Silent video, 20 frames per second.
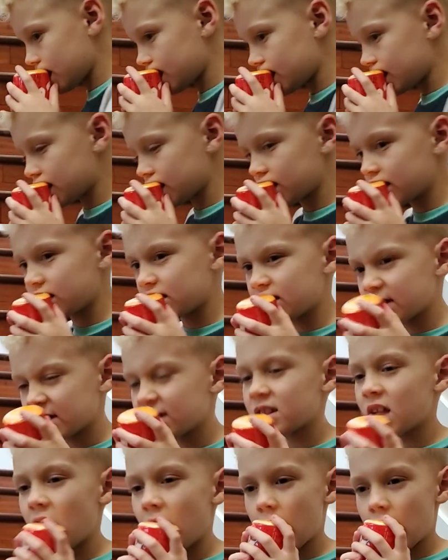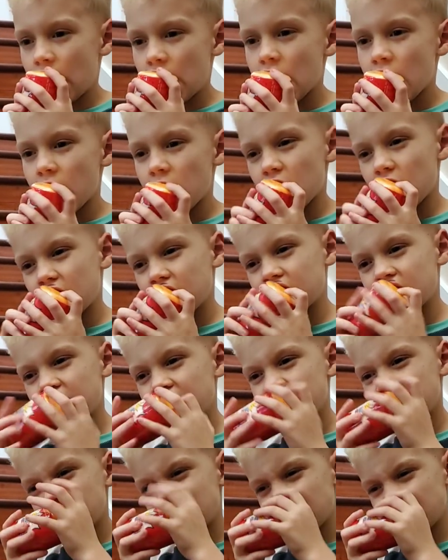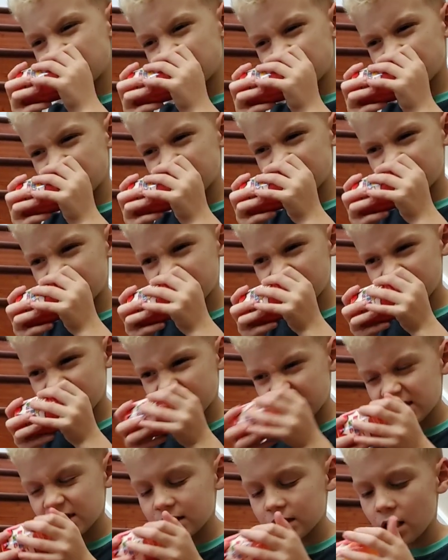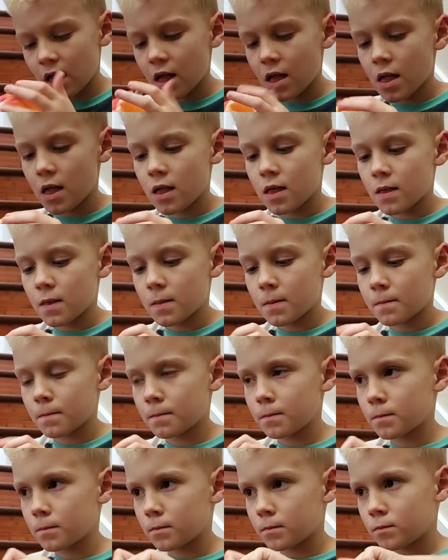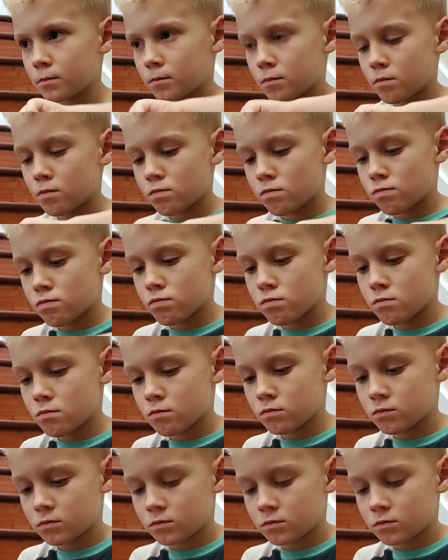No one is speaking in this clip.